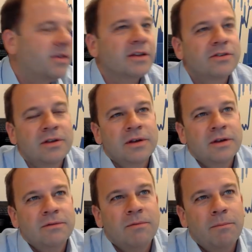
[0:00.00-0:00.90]
there's,
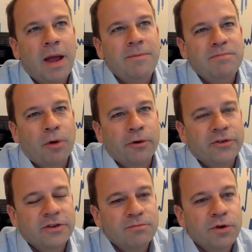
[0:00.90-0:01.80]
maybe
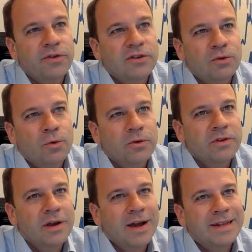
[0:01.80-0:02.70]
Boris is moving
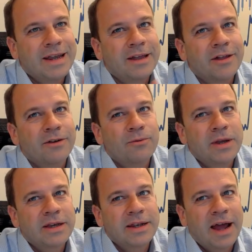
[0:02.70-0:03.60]
towards the idea that
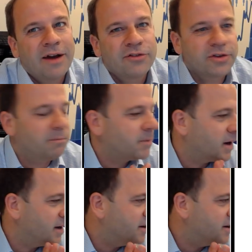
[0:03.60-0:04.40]
we can have some kind